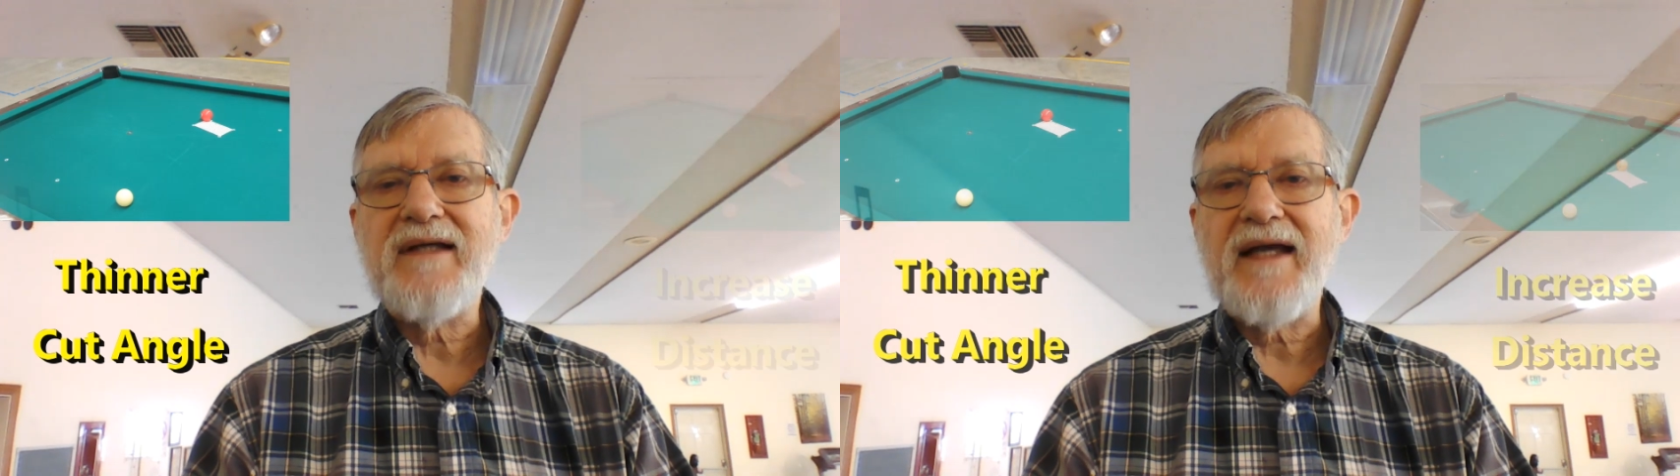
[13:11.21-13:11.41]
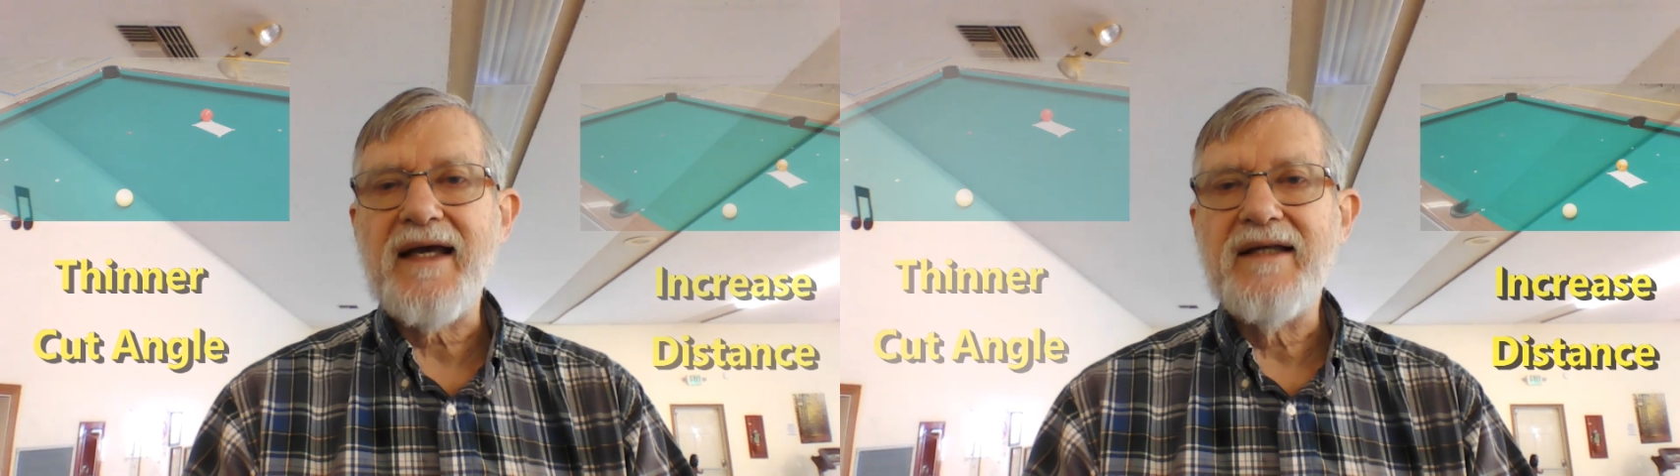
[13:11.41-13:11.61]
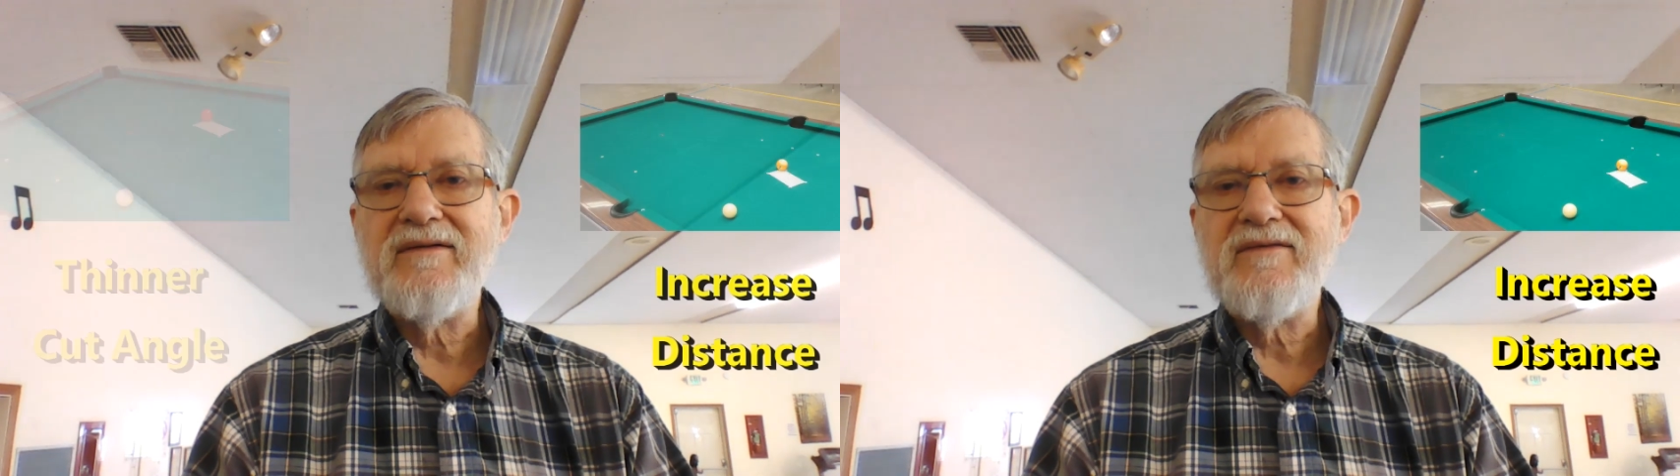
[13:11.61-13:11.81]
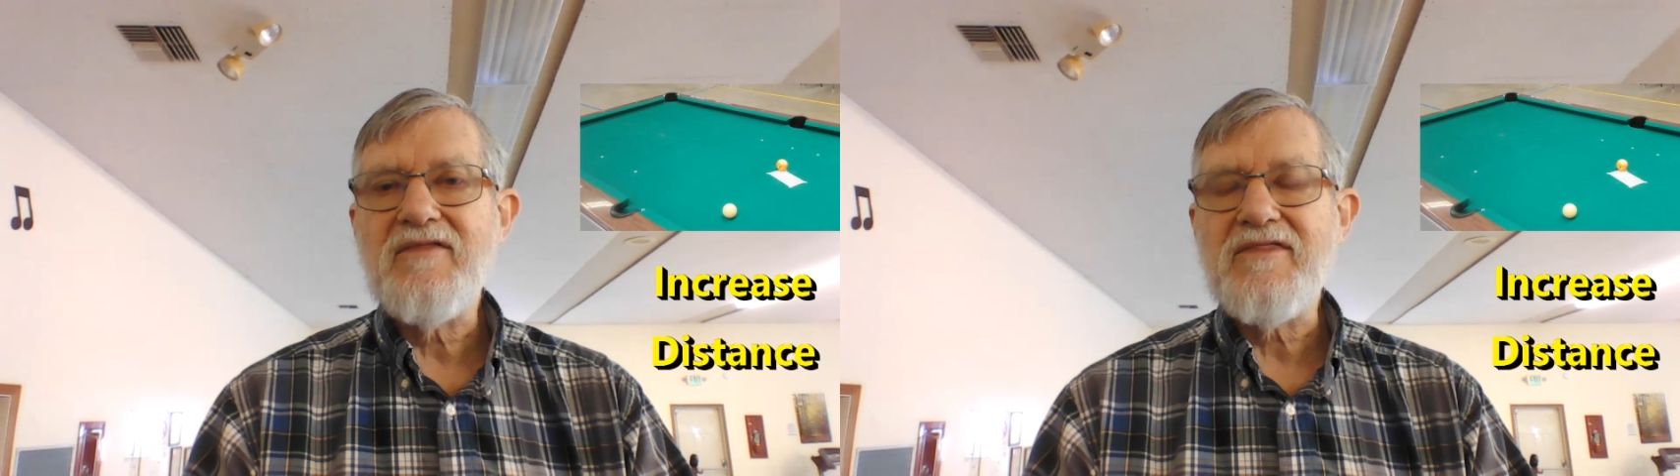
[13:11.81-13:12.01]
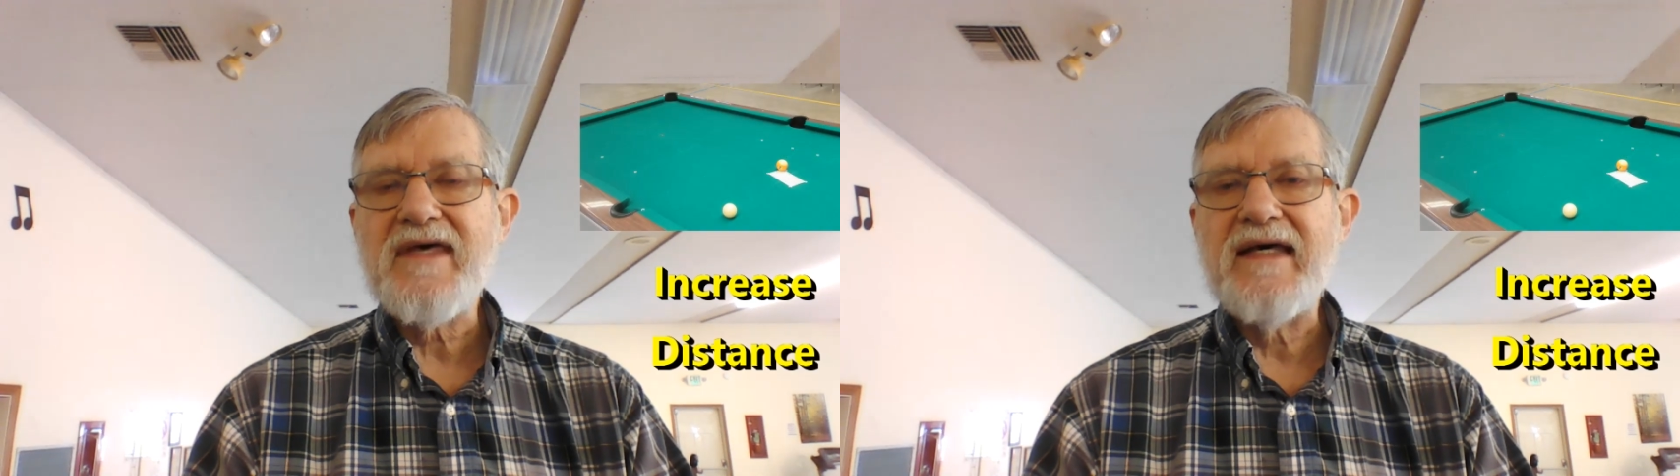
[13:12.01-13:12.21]
and
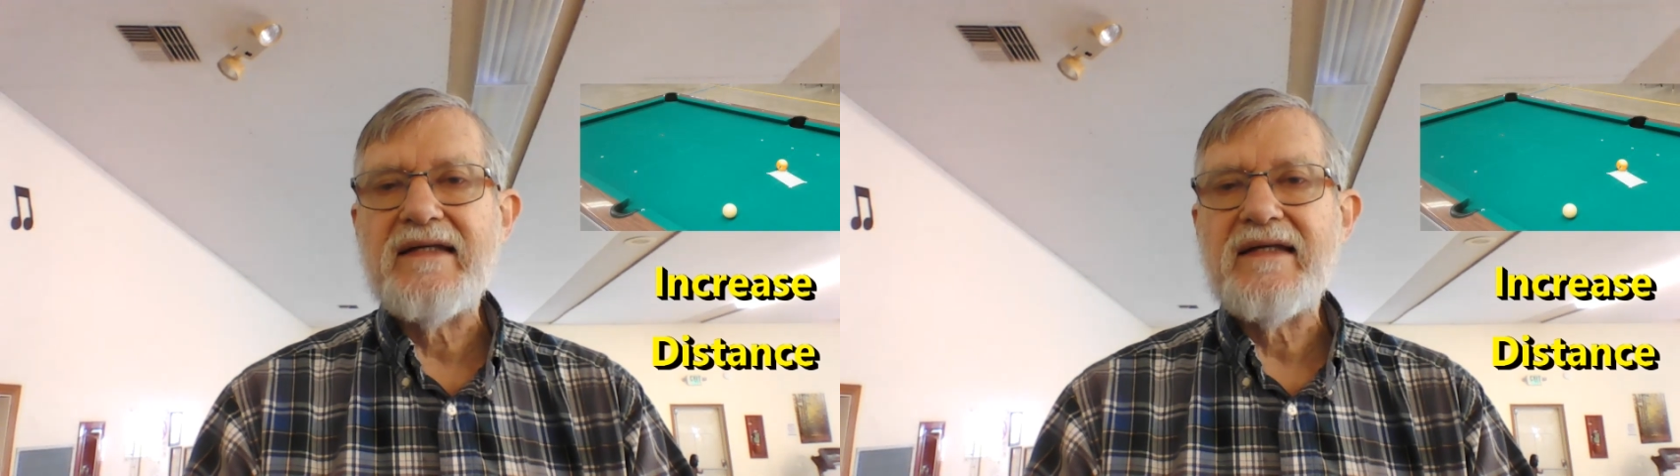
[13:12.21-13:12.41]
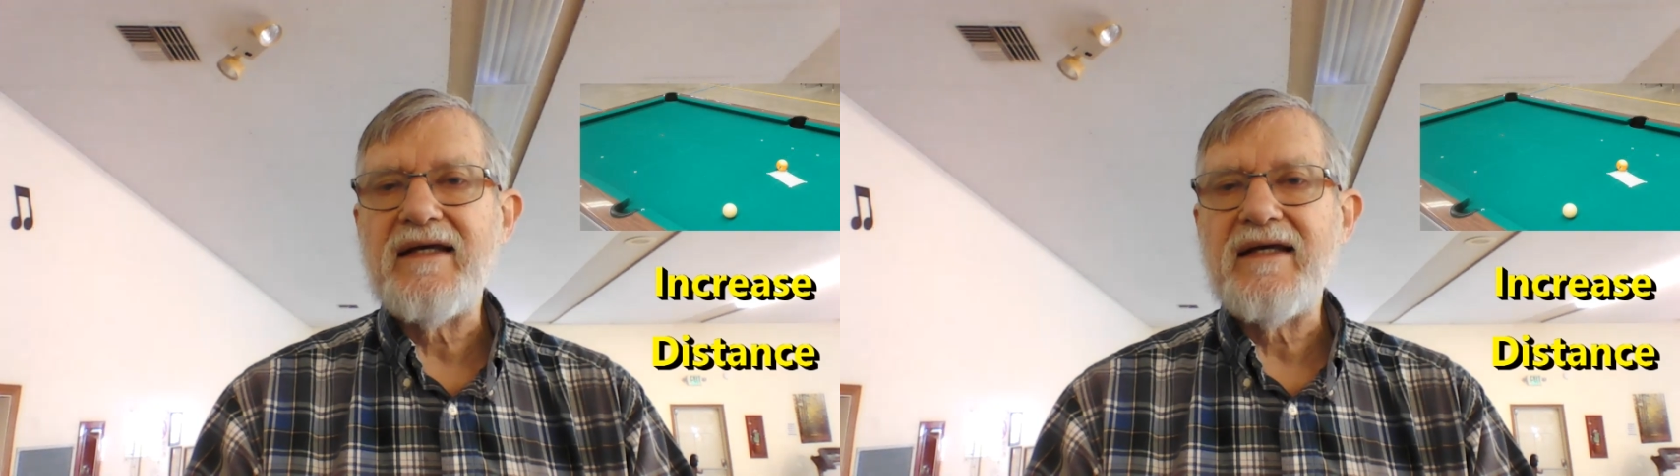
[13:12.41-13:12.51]
thin